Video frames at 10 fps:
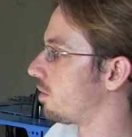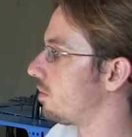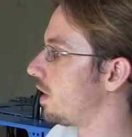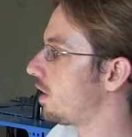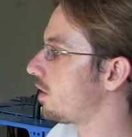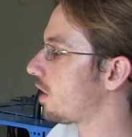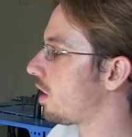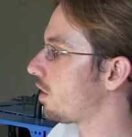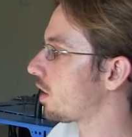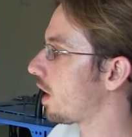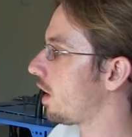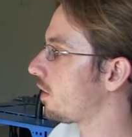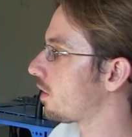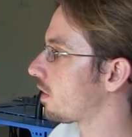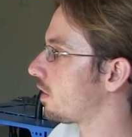MIDI tower
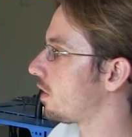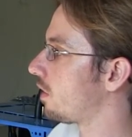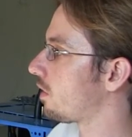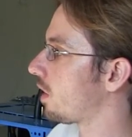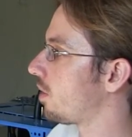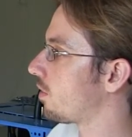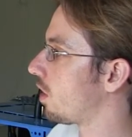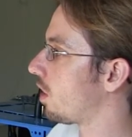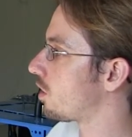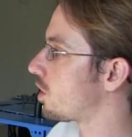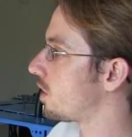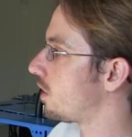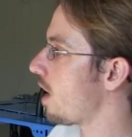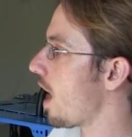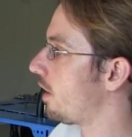cases, and this time they're launching
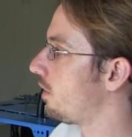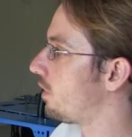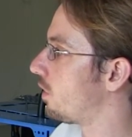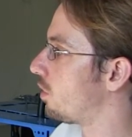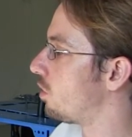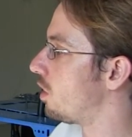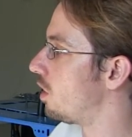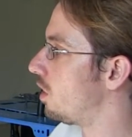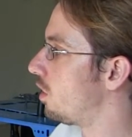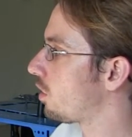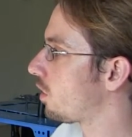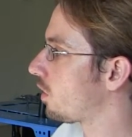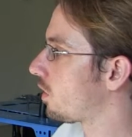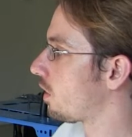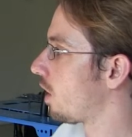the Enthoo
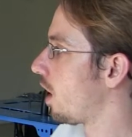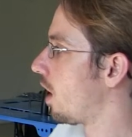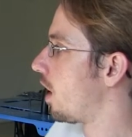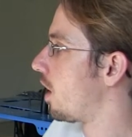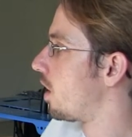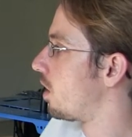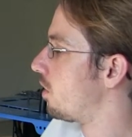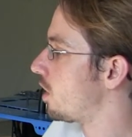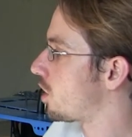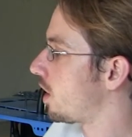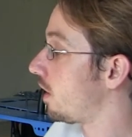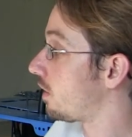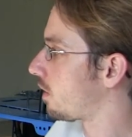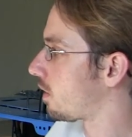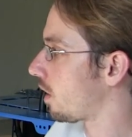Luxe, which
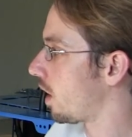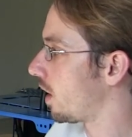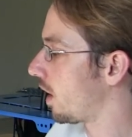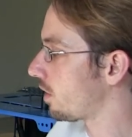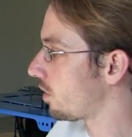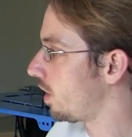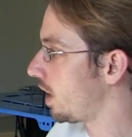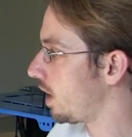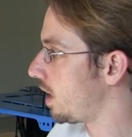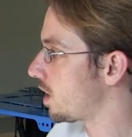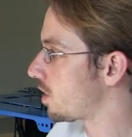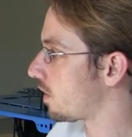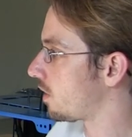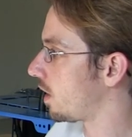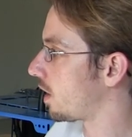is another really
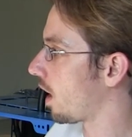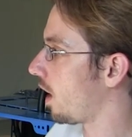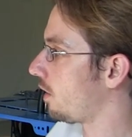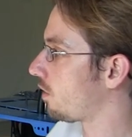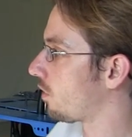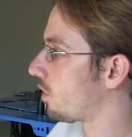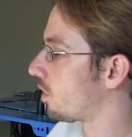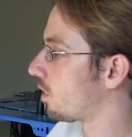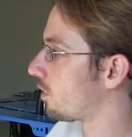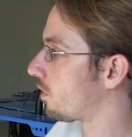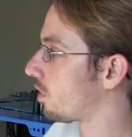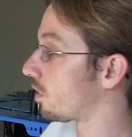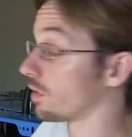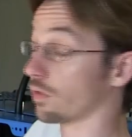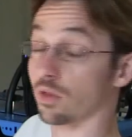interesting case for
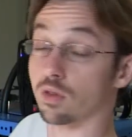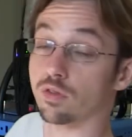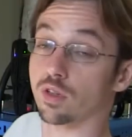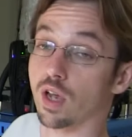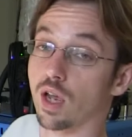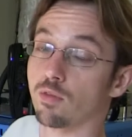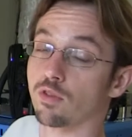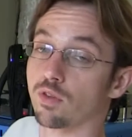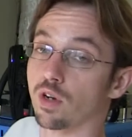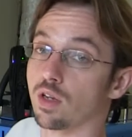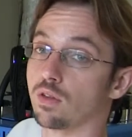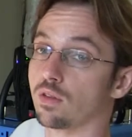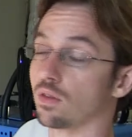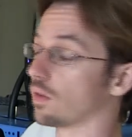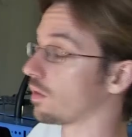gamers. For
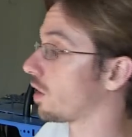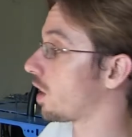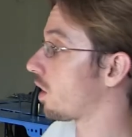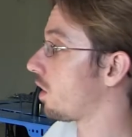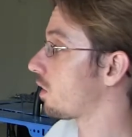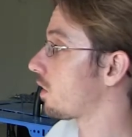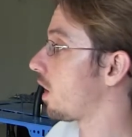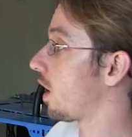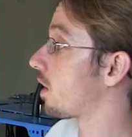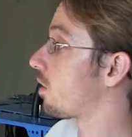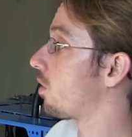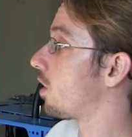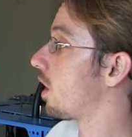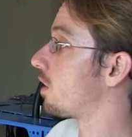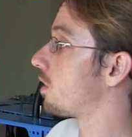instance, it's going to cost like
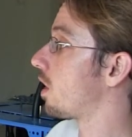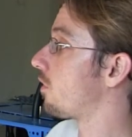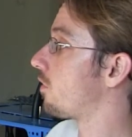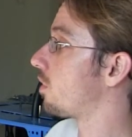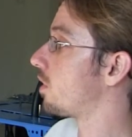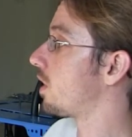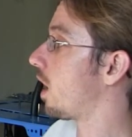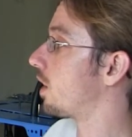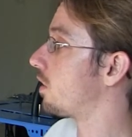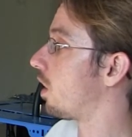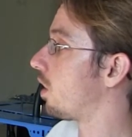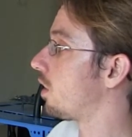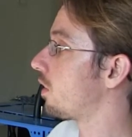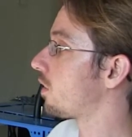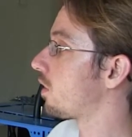
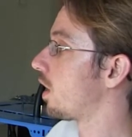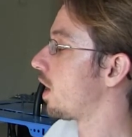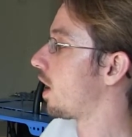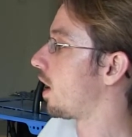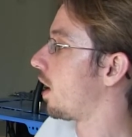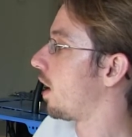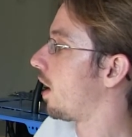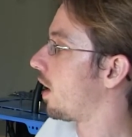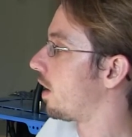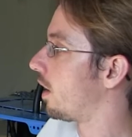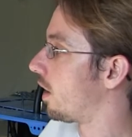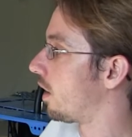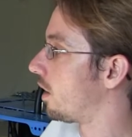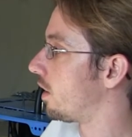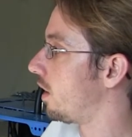
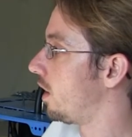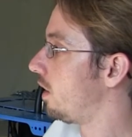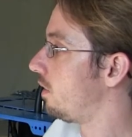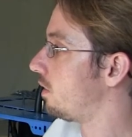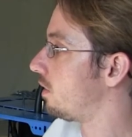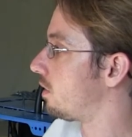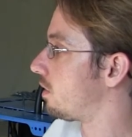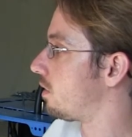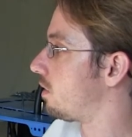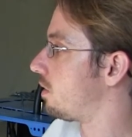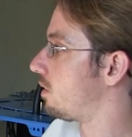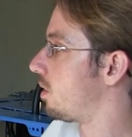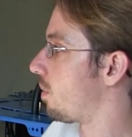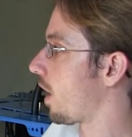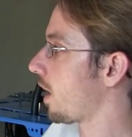$149 in
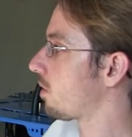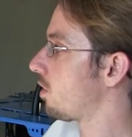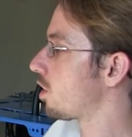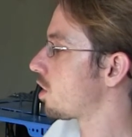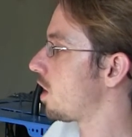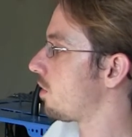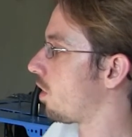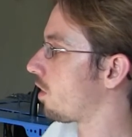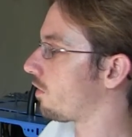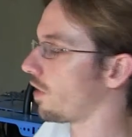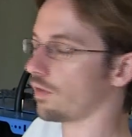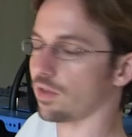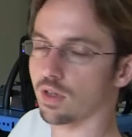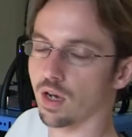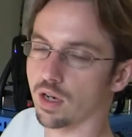the black version and
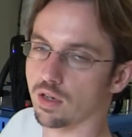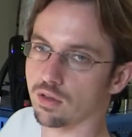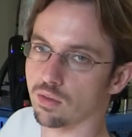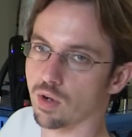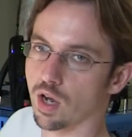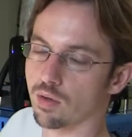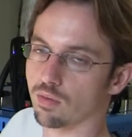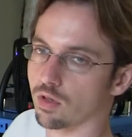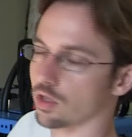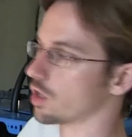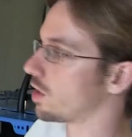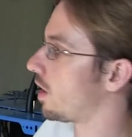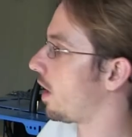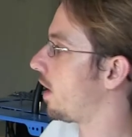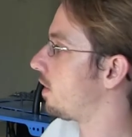$159 in the white
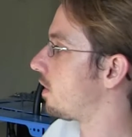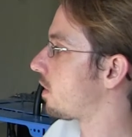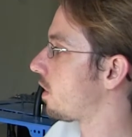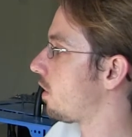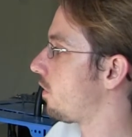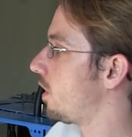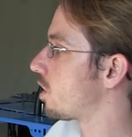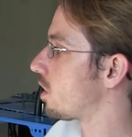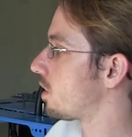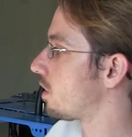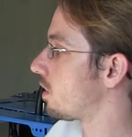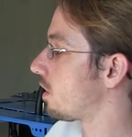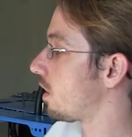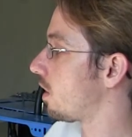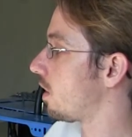version, and it's going to
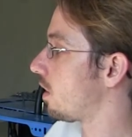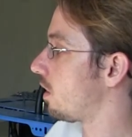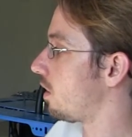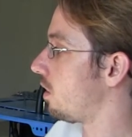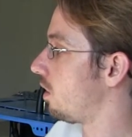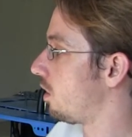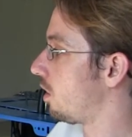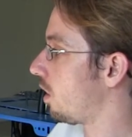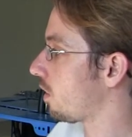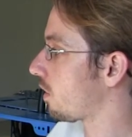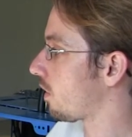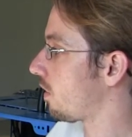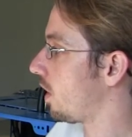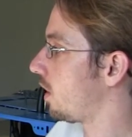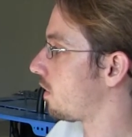feature lots of
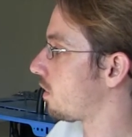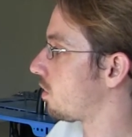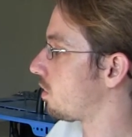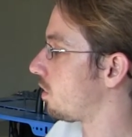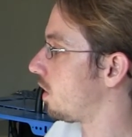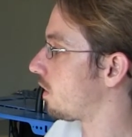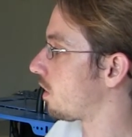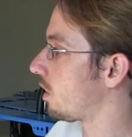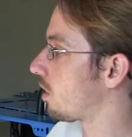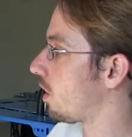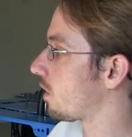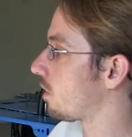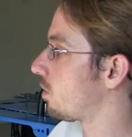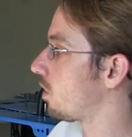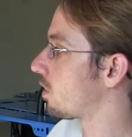things to install
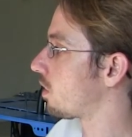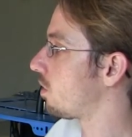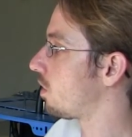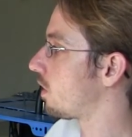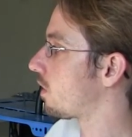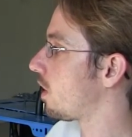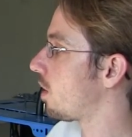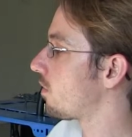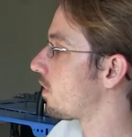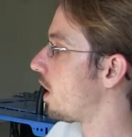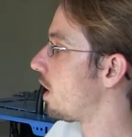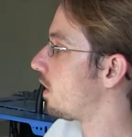custom water cooling stuff.